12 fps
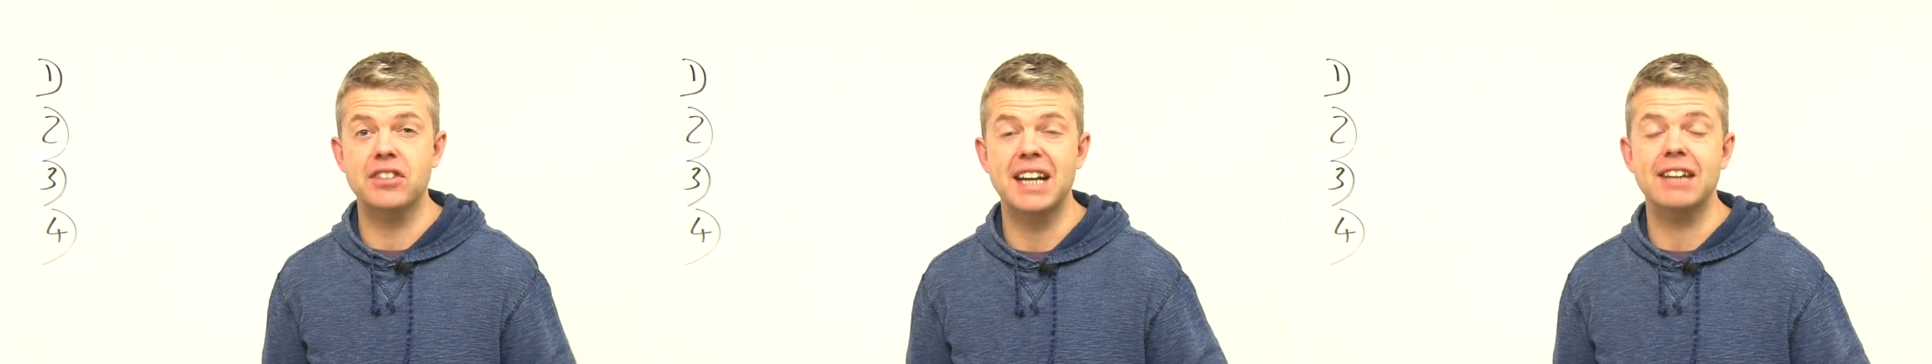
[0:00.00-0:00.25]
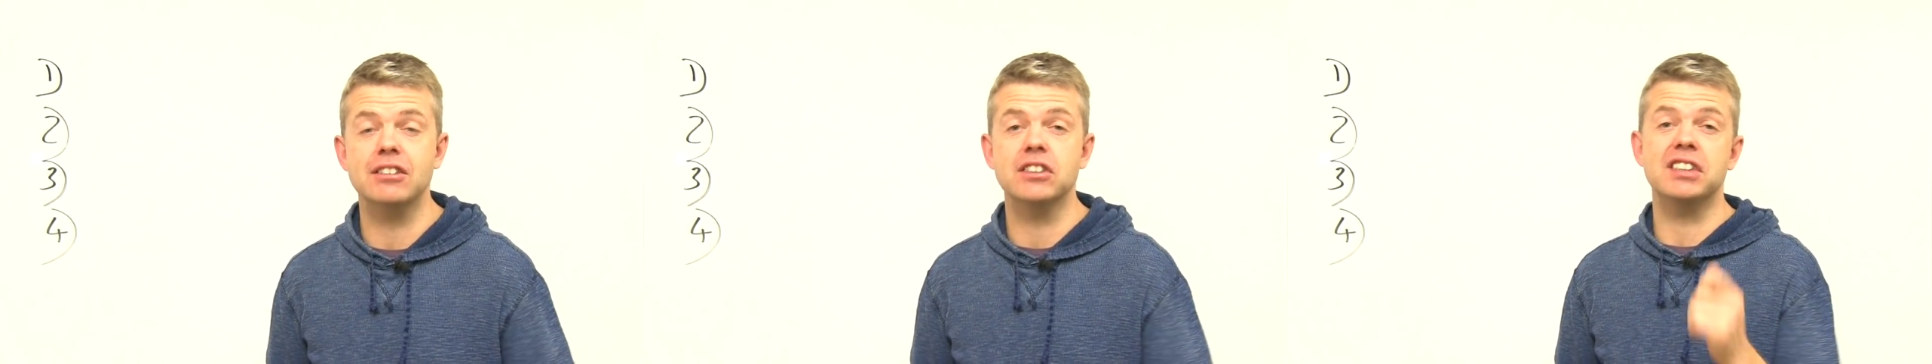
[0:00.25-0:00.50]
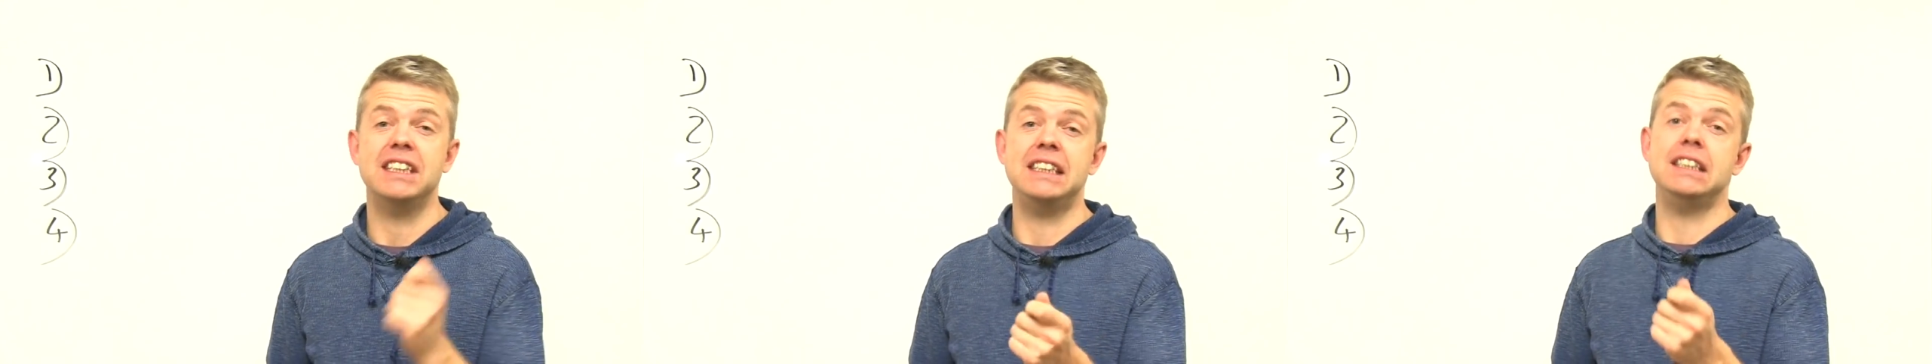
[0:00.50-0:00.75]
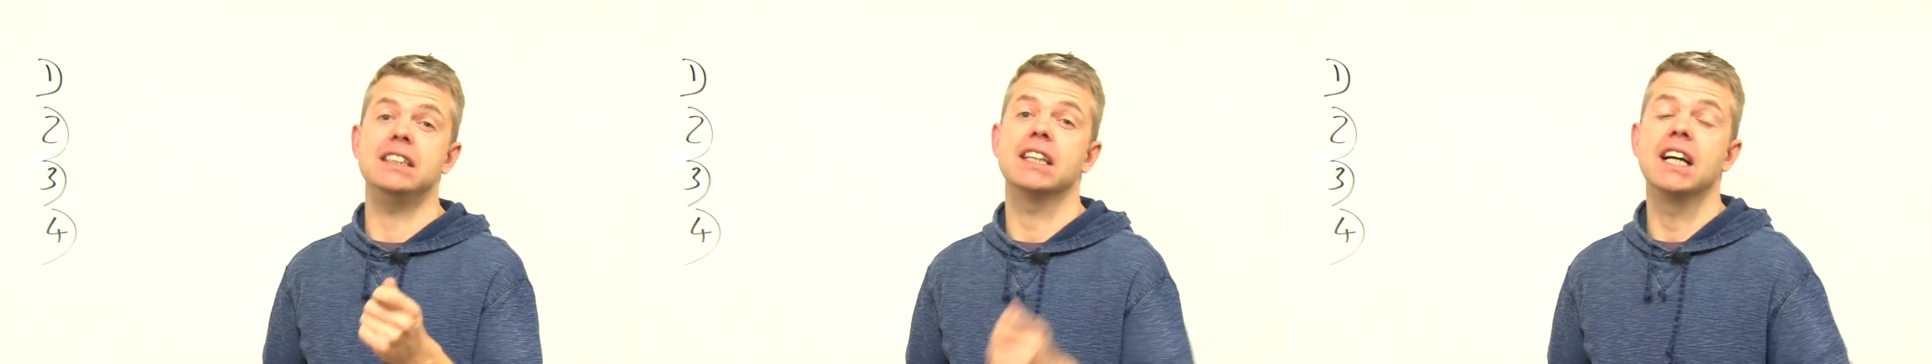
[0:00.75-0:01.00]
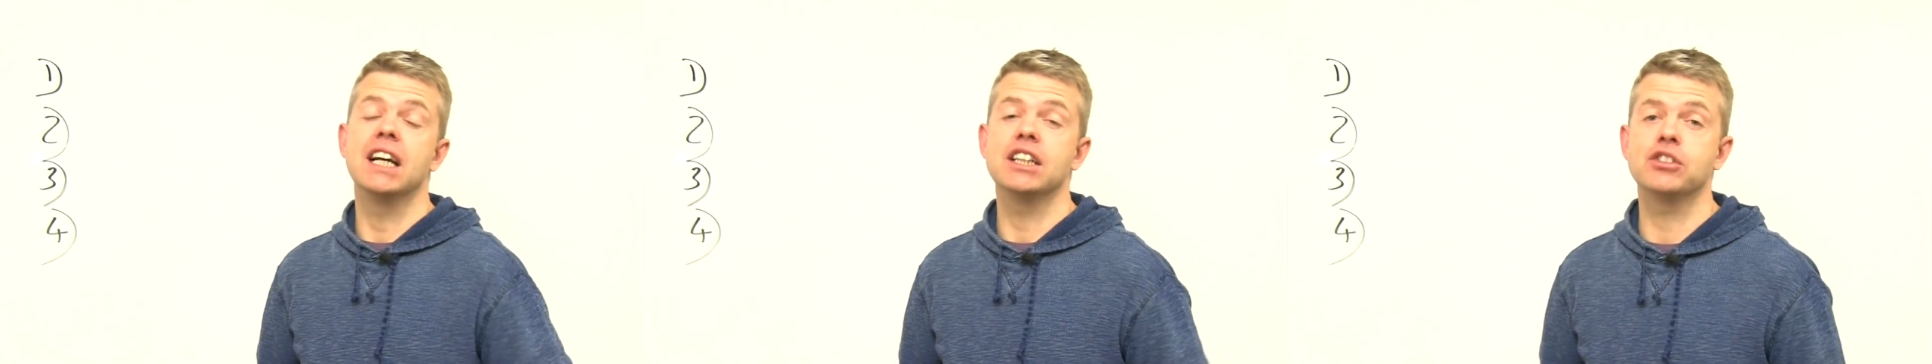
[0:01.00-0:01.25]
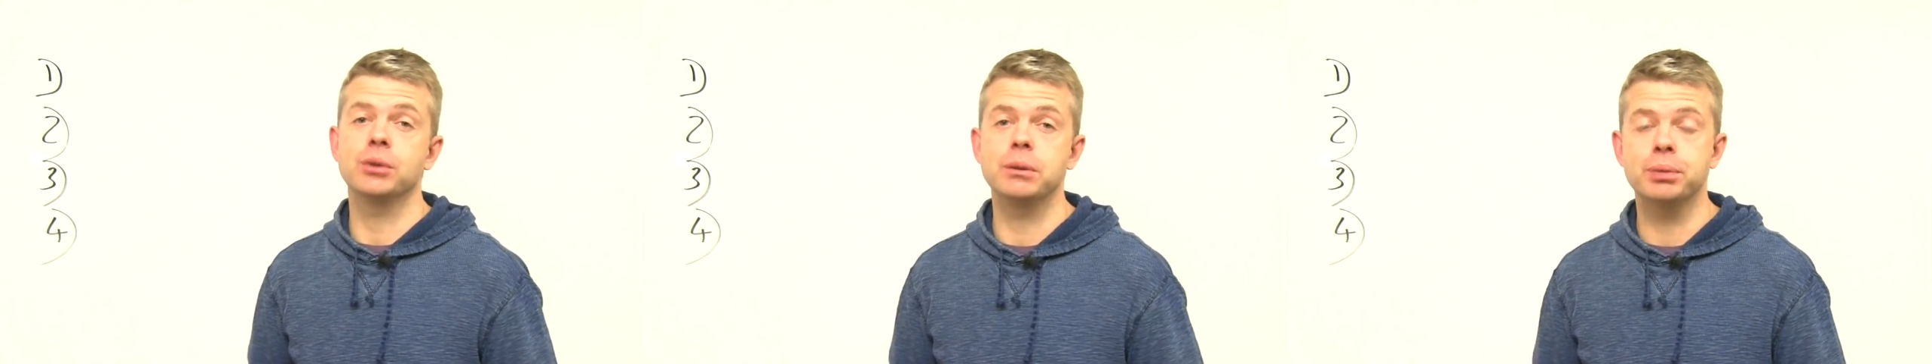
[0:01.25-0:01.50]
guaranteed
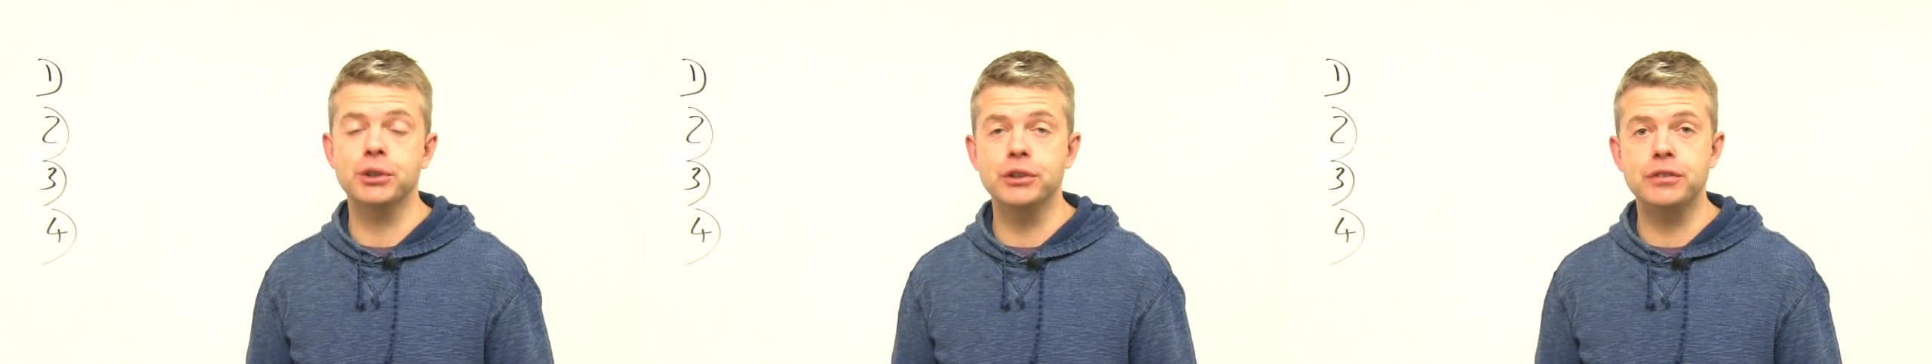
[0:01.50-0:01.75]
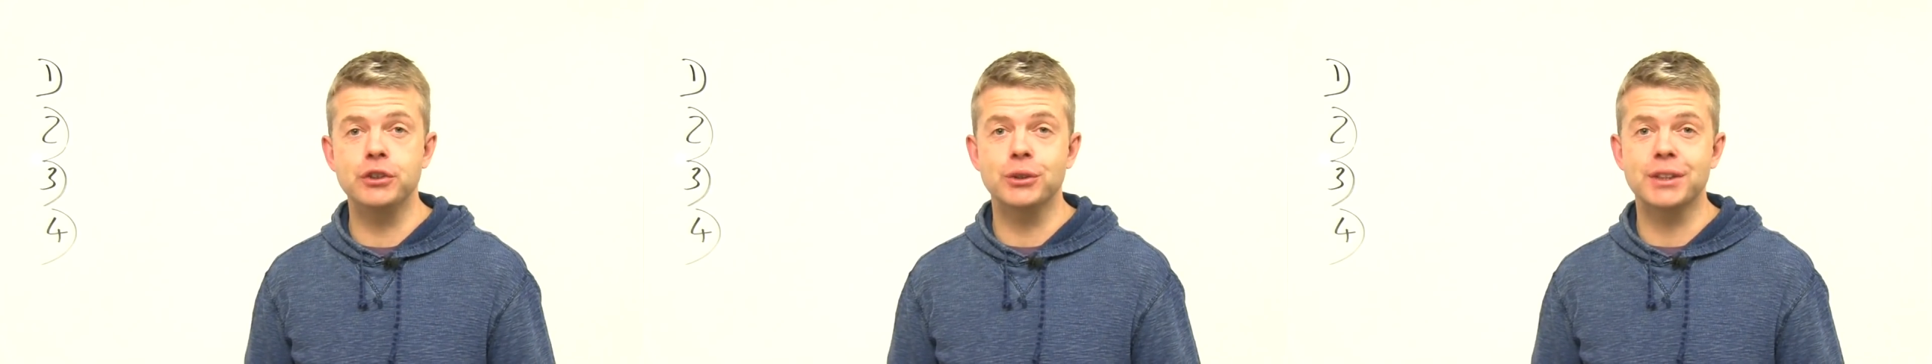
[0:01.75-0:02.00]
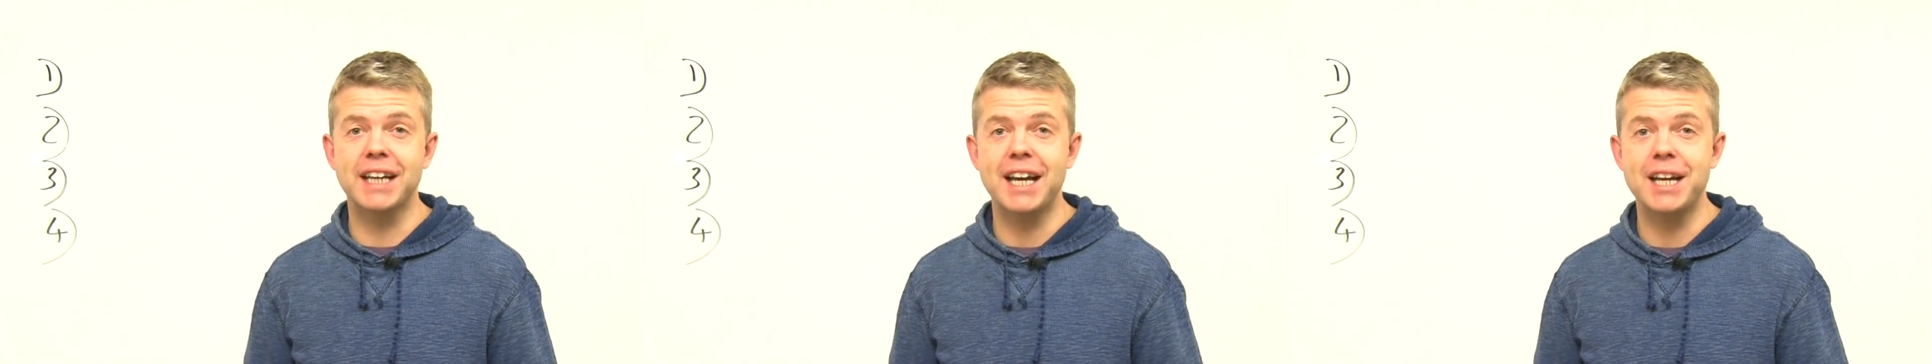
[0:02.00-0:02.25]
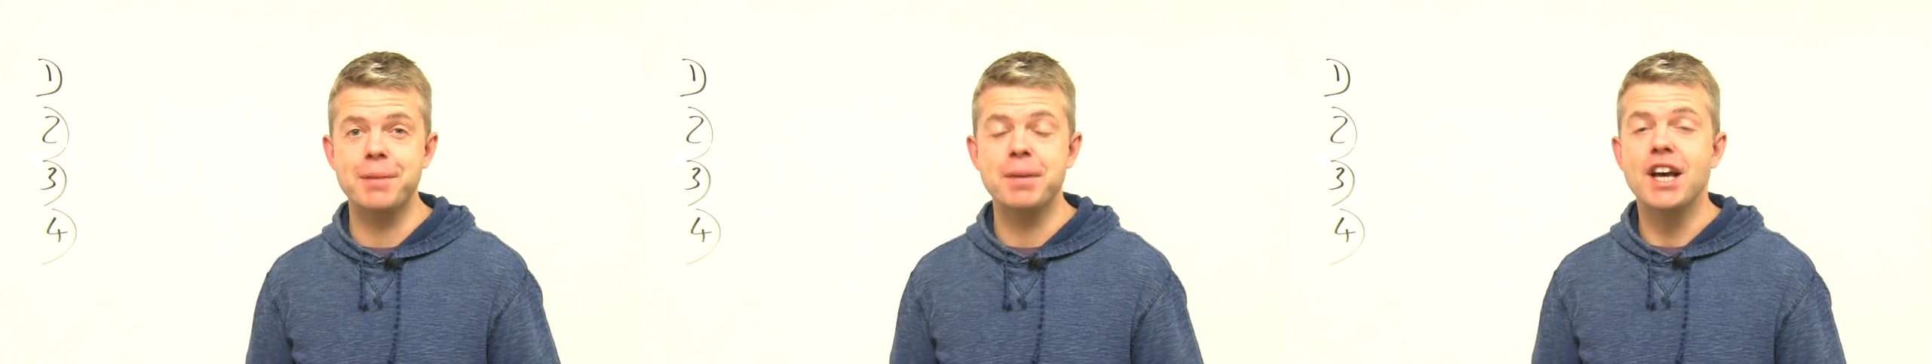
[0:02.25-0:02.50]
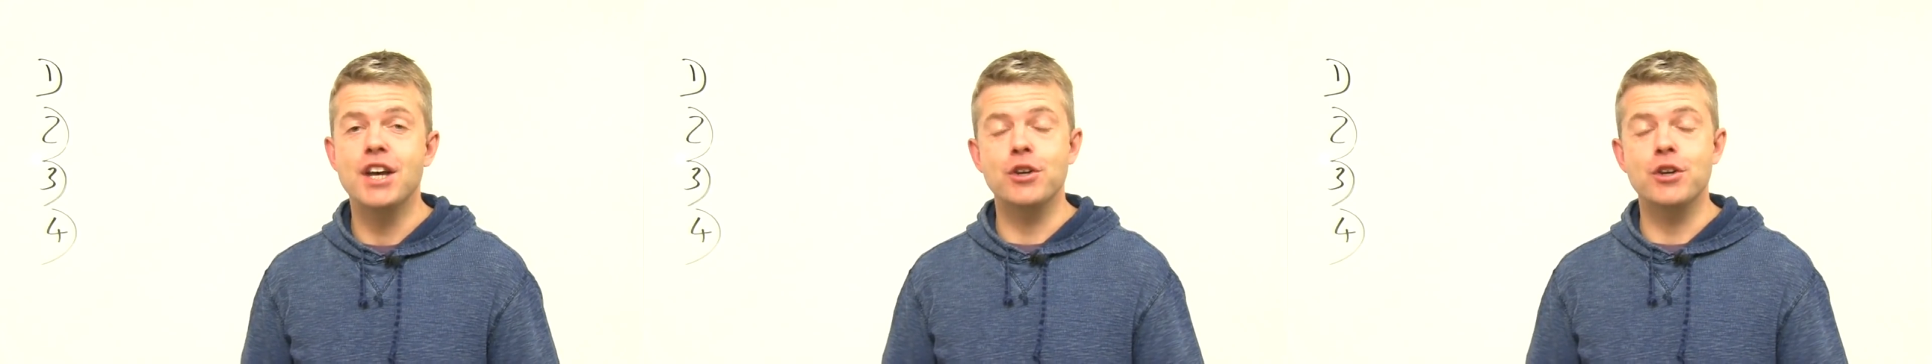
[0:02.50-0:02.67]
to improve your game,